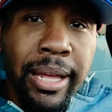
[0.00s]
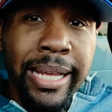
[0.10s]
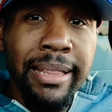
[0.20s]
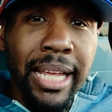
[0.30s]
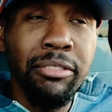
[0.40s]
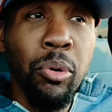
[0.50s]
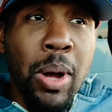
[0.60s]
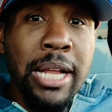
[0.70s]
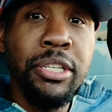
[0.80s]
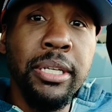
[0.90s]
again, thanks for
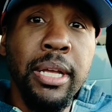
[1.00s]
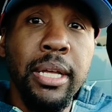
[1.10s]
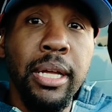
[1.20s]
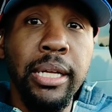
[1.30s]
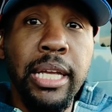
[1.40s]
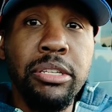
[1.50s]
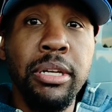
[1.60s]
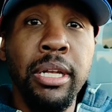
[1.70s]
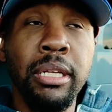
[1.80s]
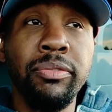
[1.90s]
watching, and catch
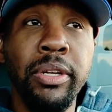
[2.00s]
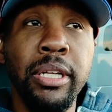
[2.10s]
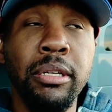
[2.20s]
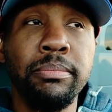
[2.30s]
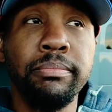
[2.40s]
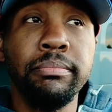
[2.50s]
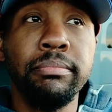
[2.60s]
you in the next video.